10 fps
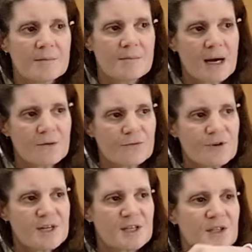My
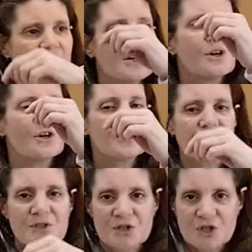wrist, I noticed,
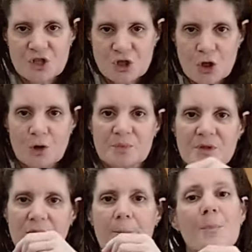just stopped
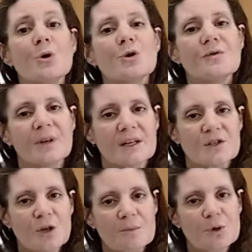moving,
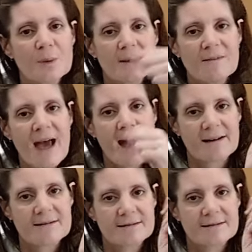stopped doing that.